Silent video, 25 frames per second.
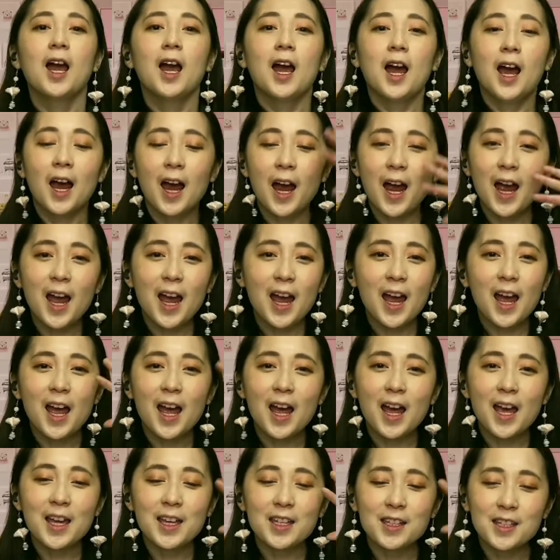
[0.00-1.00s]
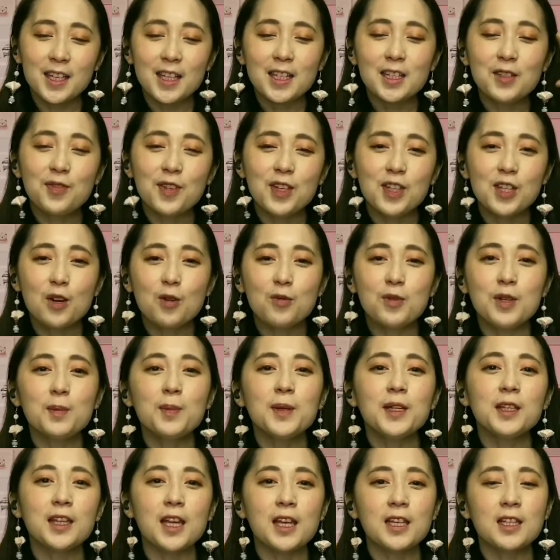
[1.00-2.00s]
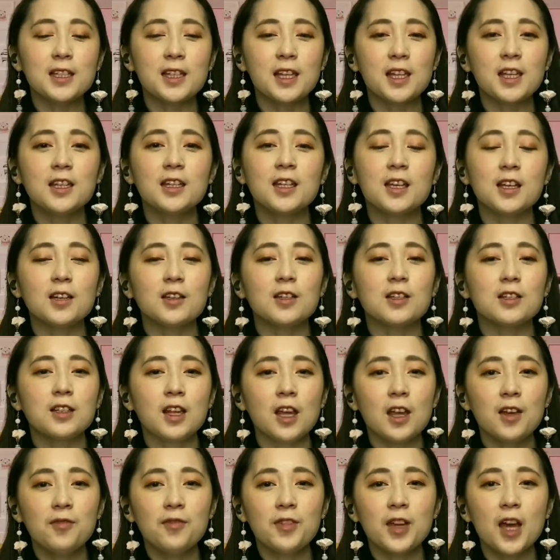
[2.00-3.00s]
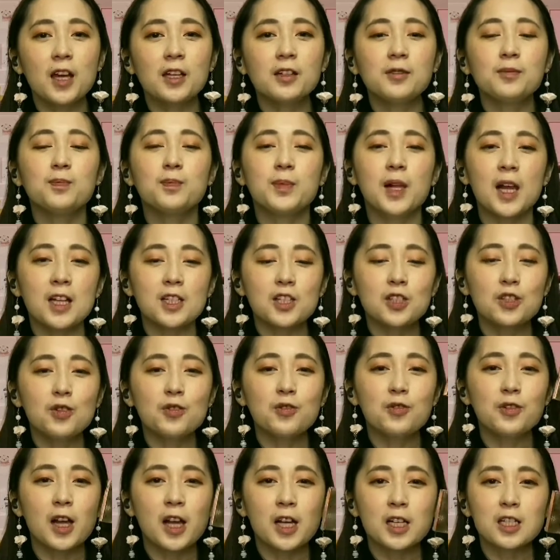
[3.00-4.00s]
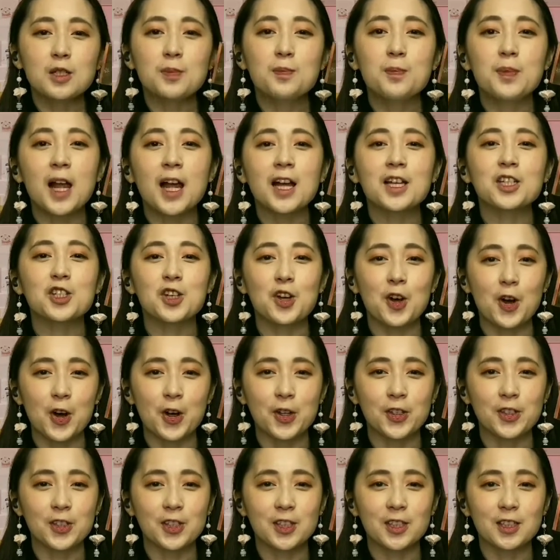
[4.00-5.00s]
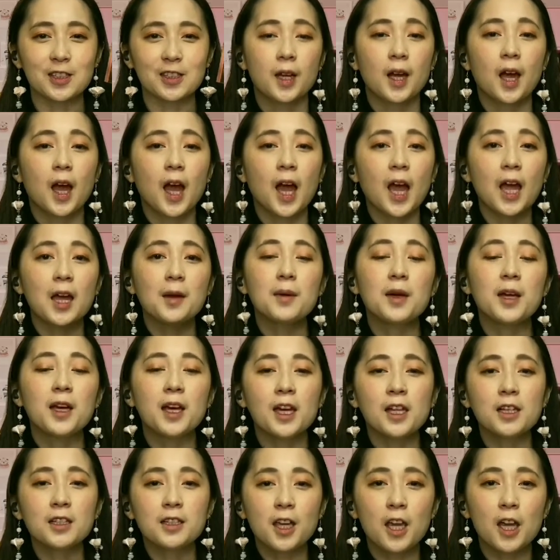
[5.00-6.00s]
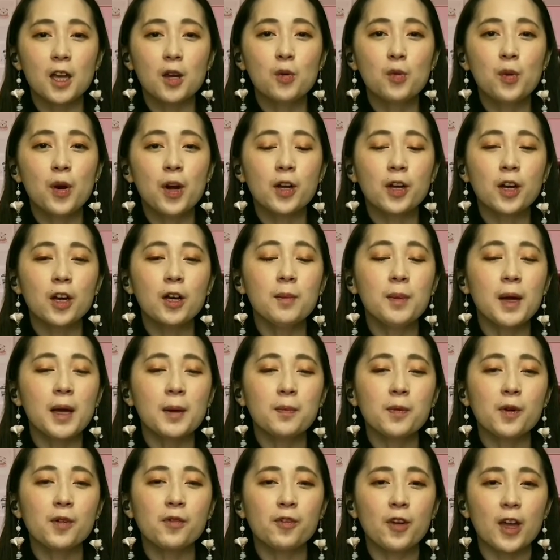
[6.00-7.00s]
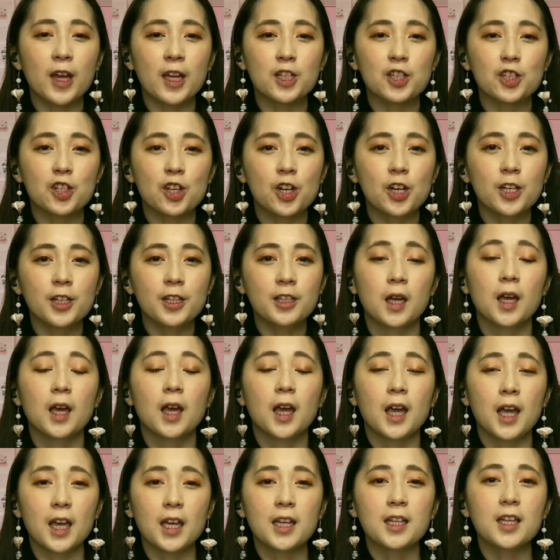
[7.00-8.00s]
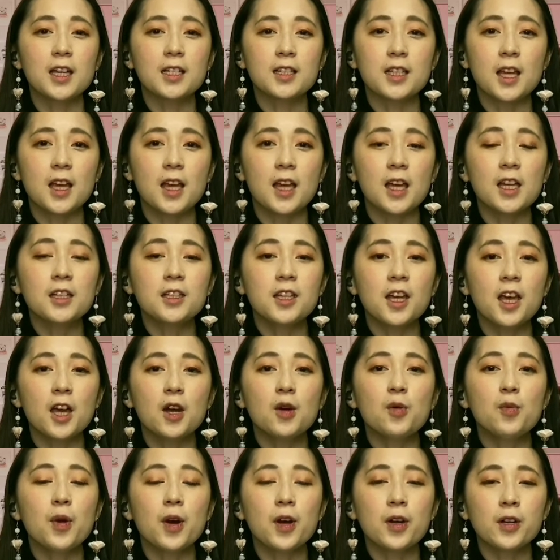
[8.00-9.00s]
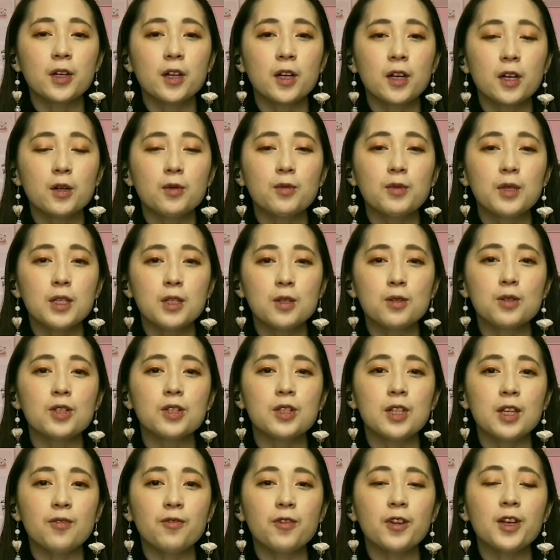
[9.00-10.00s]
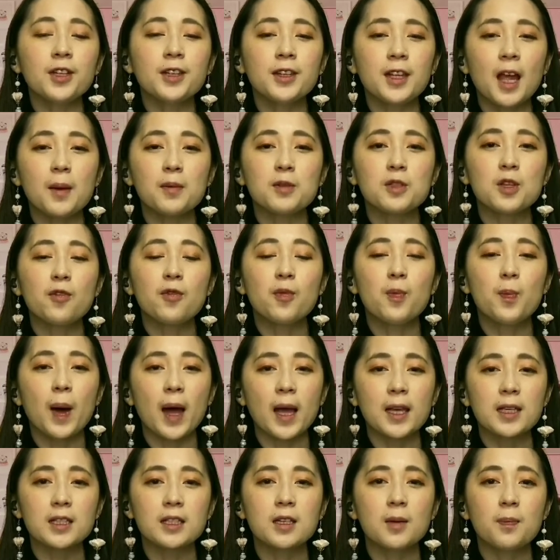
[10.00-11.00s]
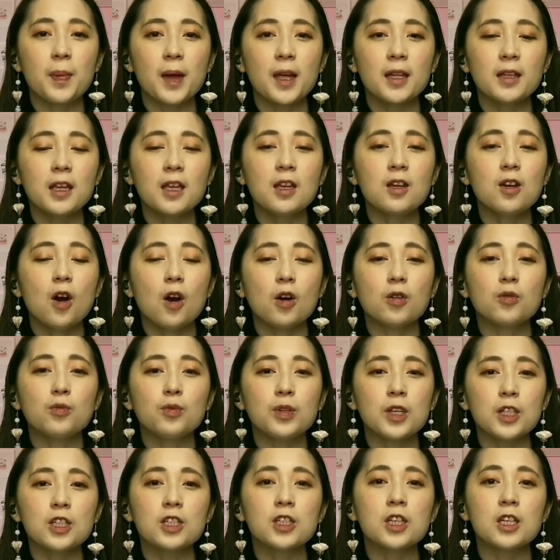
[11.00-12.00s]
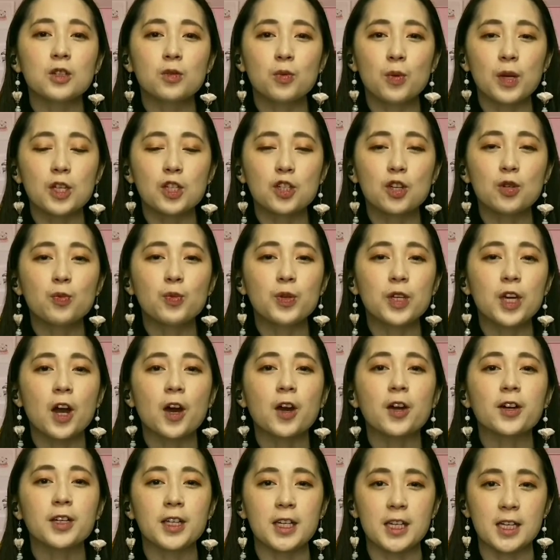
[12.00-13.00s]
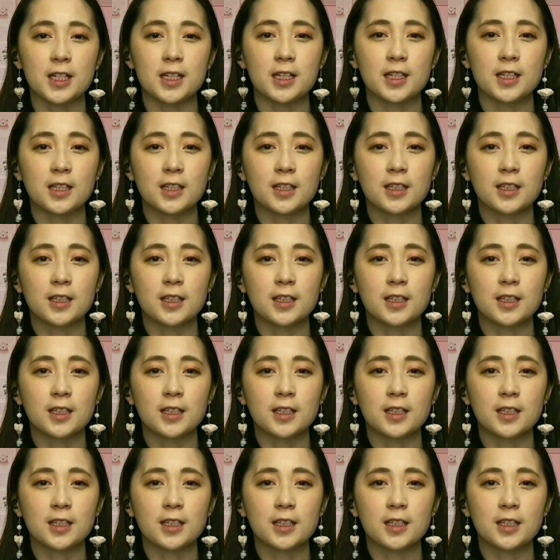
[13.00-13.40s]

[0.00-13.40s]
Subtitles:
Hi! In this video, we'll be testing the Teviant Blush to Flash Blush On. I'm a healthcare worker by profession, and as a healthcare worker, we use different types of masks depending on which situation we are in.